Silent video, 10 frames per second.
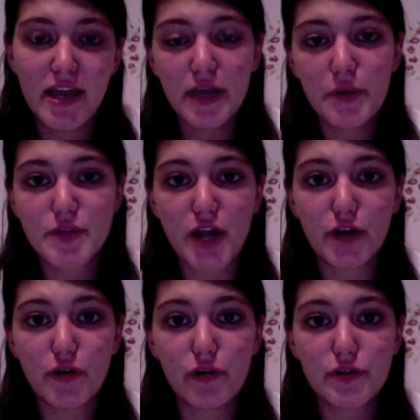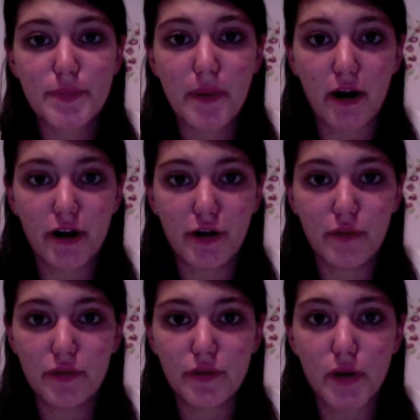It was our goal to partner
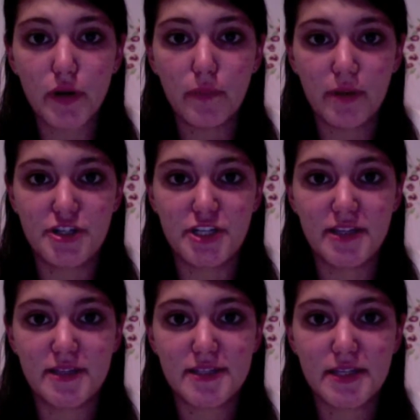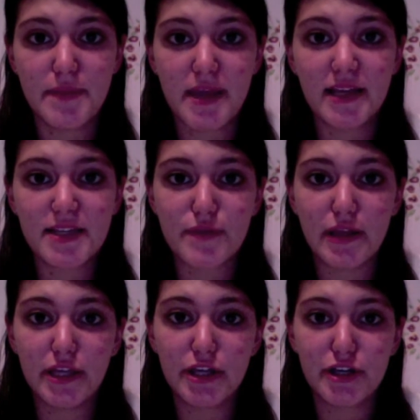with local merchants to make
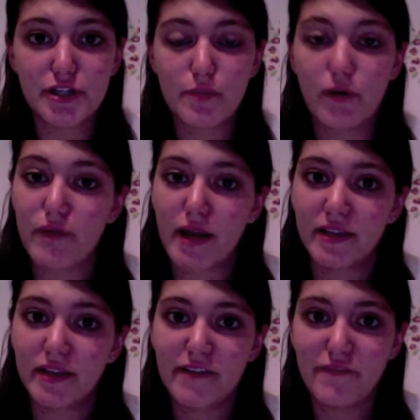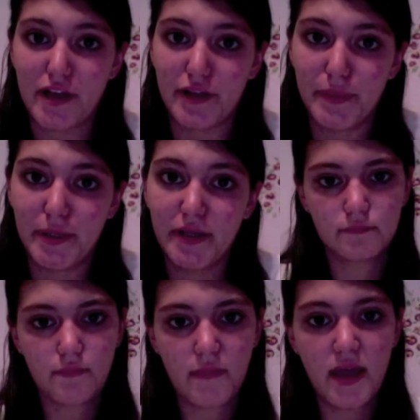Israeli goods more readily available.
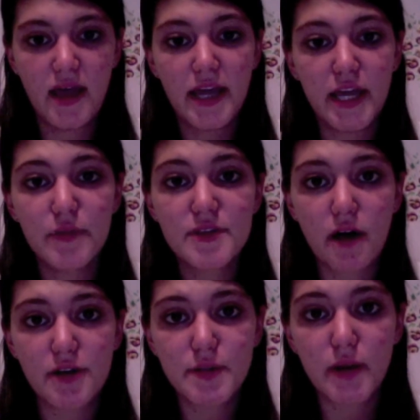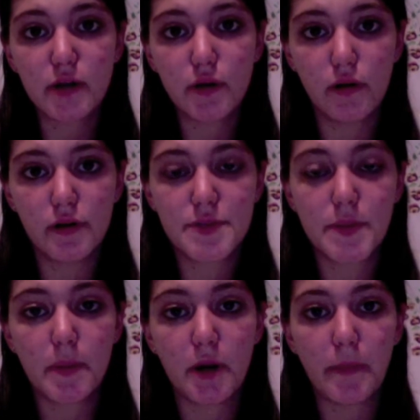It was also our goal to
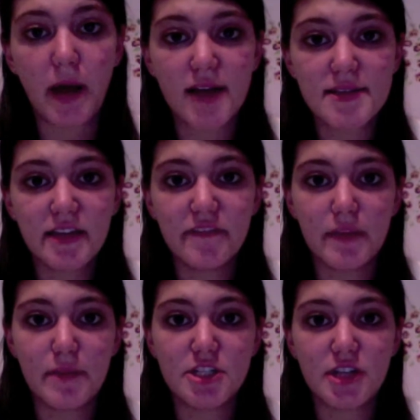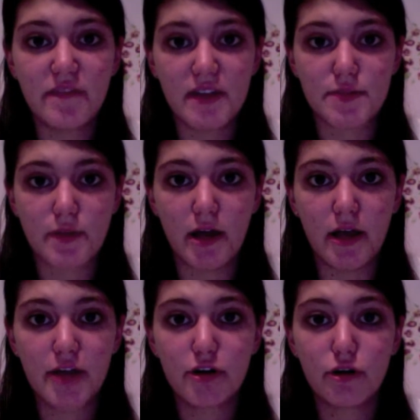promote a positive image of Israel
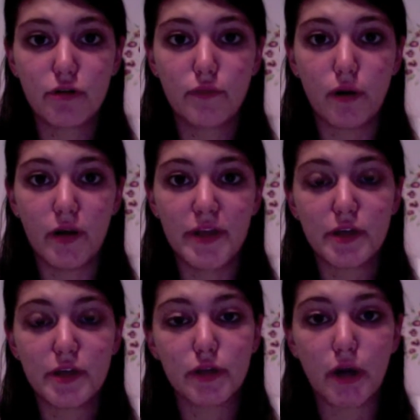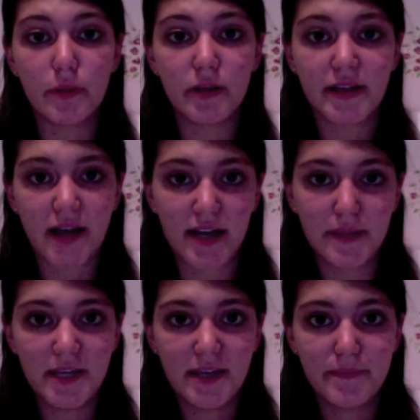and her role in the global economy.